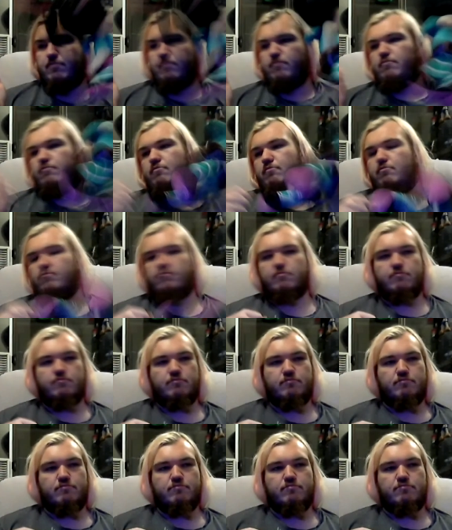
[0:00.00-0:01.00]

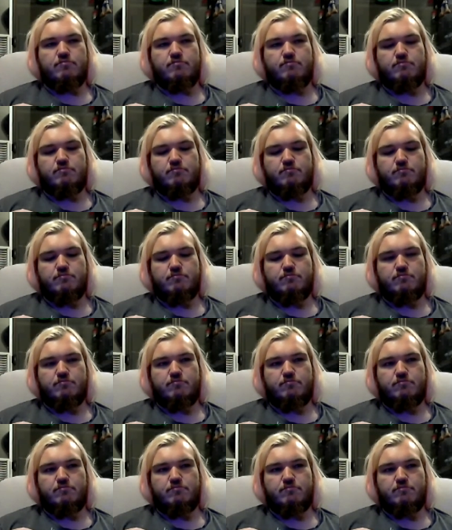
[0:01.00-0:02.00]

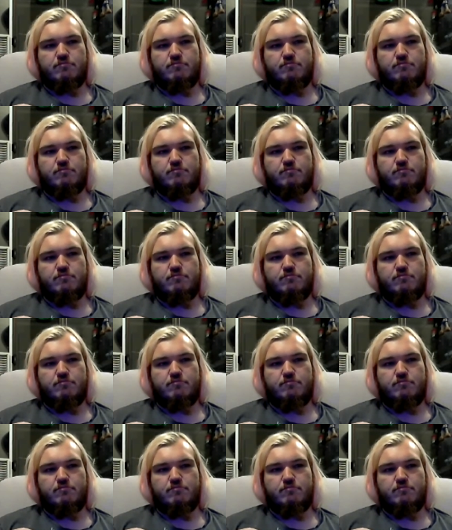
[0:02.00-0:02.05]
(no one is talking)